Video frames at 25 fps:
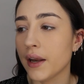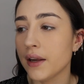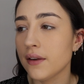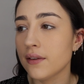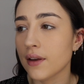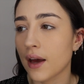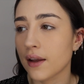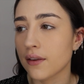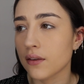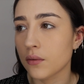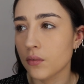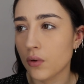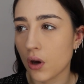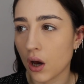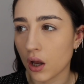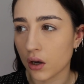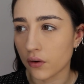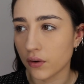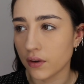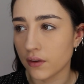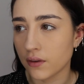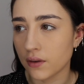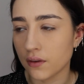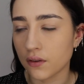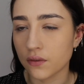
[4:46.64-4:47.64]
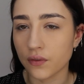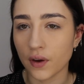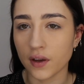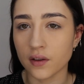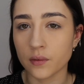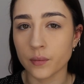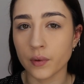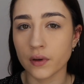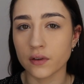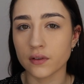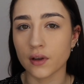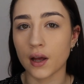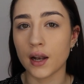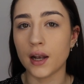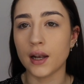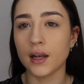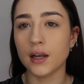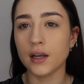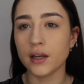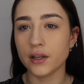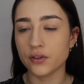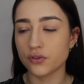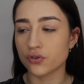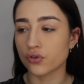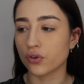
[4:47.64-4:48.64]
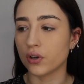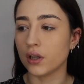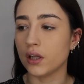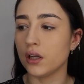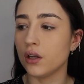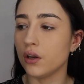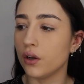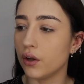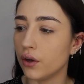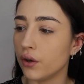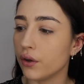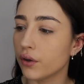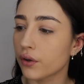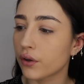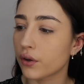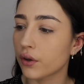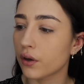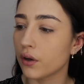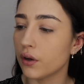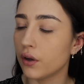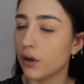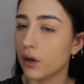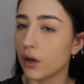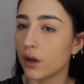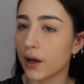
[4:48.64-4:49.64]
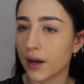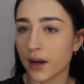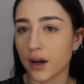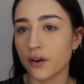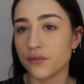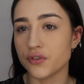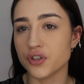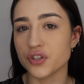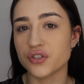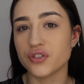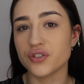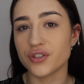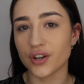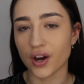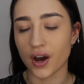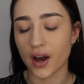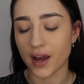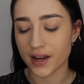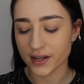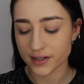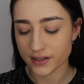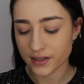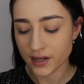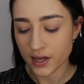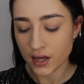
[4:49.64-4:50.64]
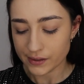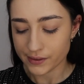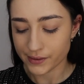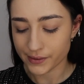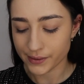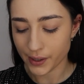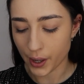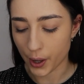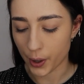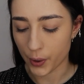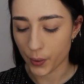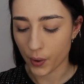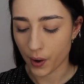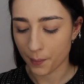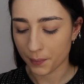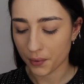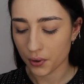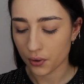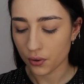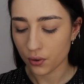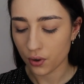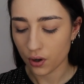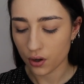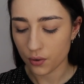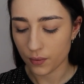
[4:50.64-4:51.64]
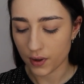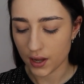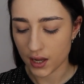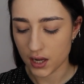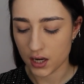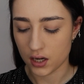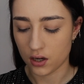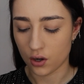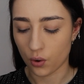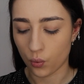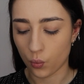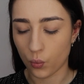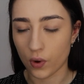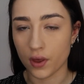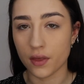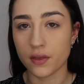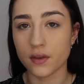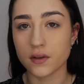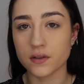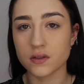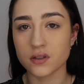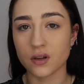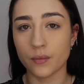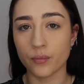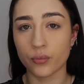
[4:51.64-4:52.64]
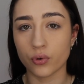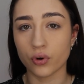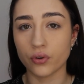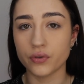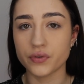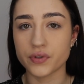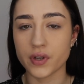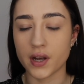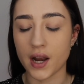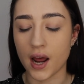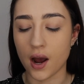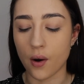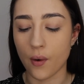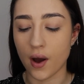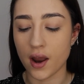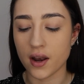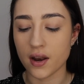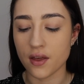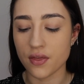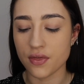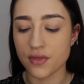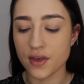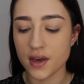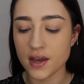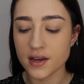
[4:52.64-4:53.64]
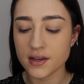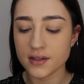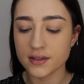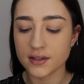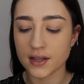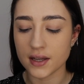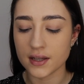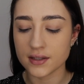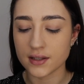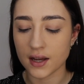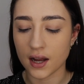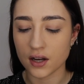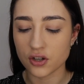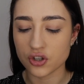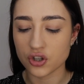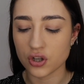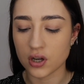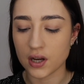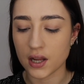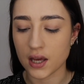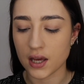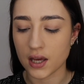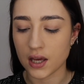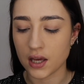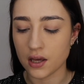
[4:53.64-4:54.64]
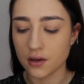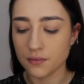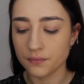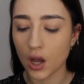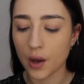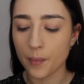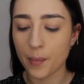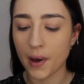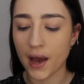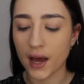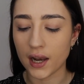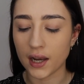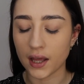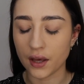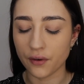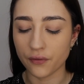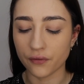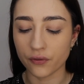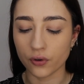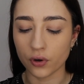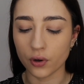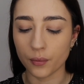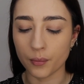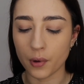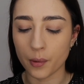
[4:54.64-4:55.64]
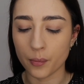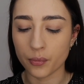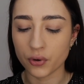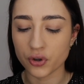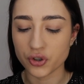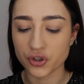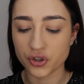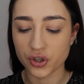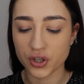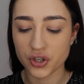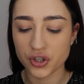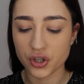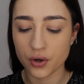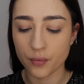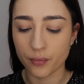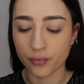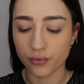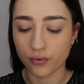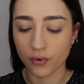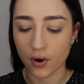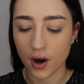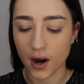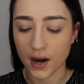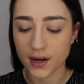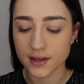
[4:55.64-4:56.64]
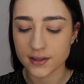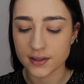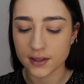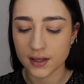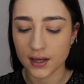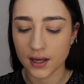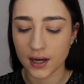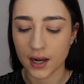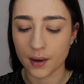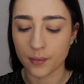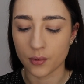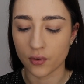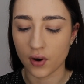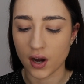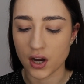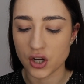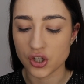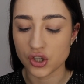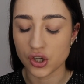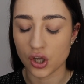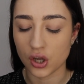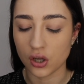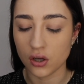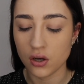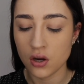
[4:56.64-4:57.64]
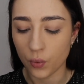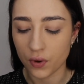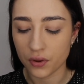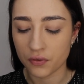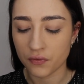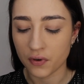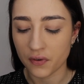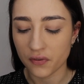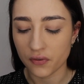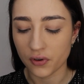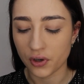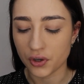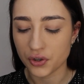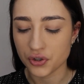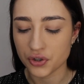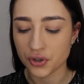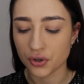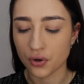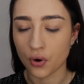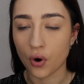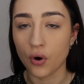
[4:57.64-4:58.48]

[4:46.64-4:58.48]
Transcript: need to add some colour into this face because I literally look like I've just died. So I'm gonna go in with some bronzer now, and this is actually a palette from Patricia Bright collaboration with Revolution,